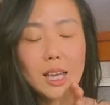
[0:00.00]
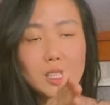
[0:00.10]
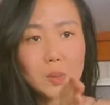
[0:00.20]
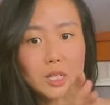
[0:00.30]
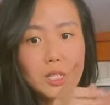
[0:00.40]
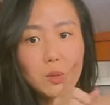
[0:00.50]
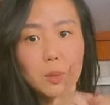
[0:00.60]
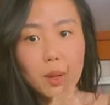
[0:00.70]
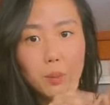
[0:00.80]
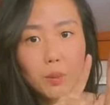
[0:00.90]
especially
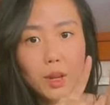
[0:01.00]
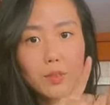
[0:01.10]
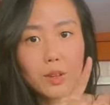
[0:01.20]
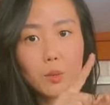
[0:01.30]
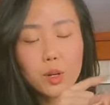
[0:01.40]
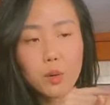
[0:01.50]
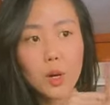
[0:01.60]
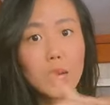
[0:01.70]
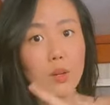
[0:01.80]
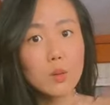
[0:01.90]
with my private
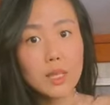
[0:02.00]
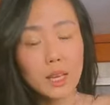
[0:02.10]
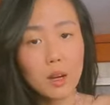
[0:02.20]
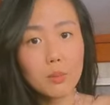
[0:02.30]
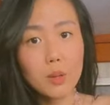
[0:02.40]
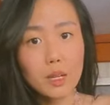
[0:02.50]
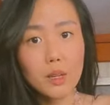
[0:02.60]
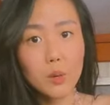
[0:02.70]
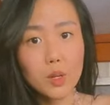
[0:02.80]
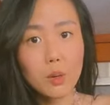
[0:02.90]
one-on-one, I don't take on
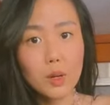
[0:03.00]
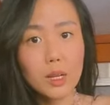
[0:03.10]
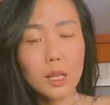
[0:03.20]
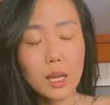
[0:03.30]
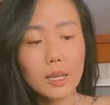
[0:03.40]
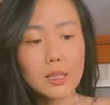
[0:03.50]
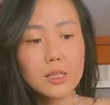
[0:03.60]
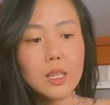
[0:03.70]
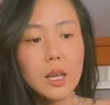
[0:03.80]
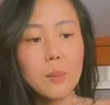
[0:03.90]
many one-on-one clients,